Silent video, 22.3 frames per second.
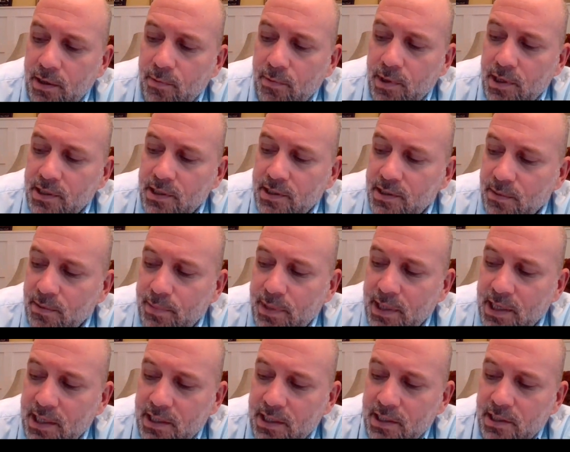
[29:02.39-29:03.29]
What is the
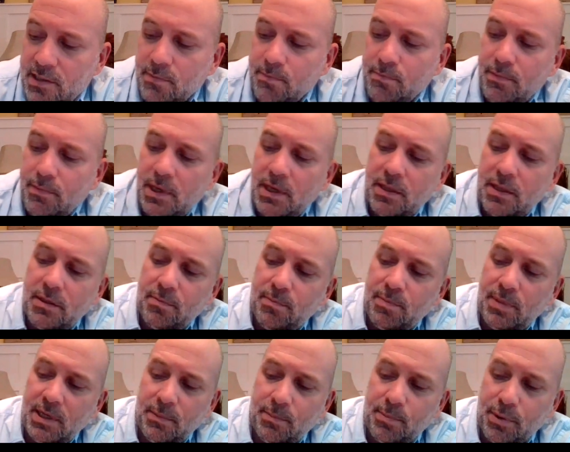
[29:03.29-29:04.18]
biggest myth
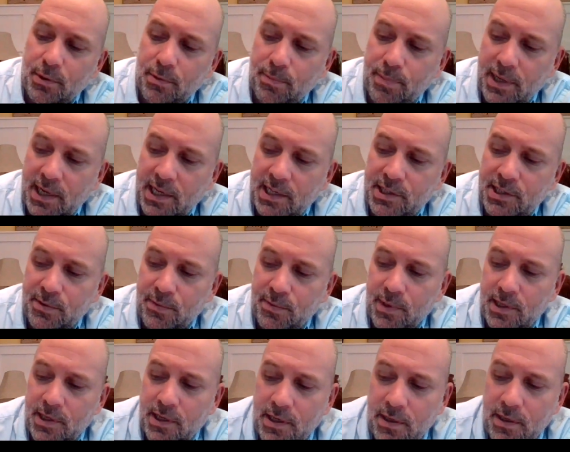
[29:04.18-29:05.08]
being
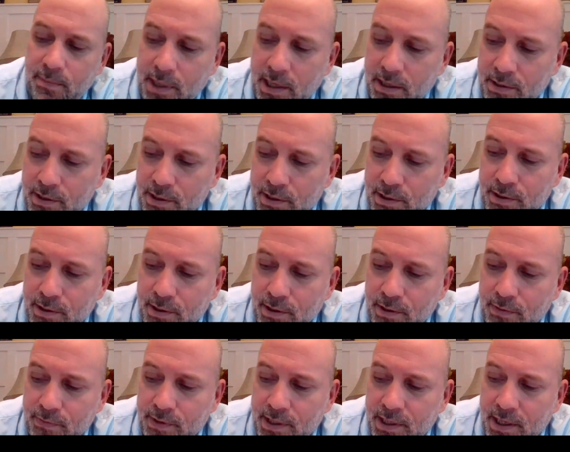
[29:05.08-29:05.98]
perpetuated about
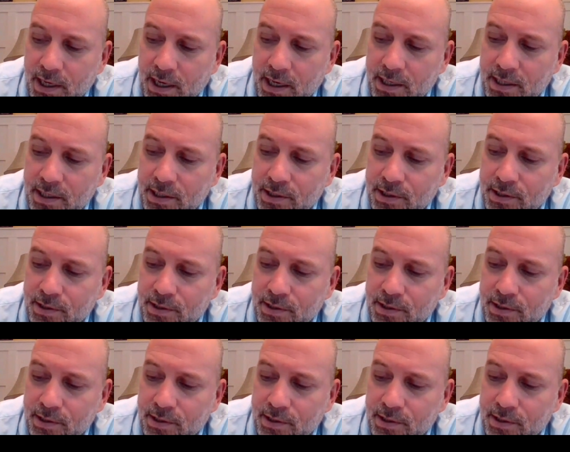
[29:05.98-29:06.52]
COVID-19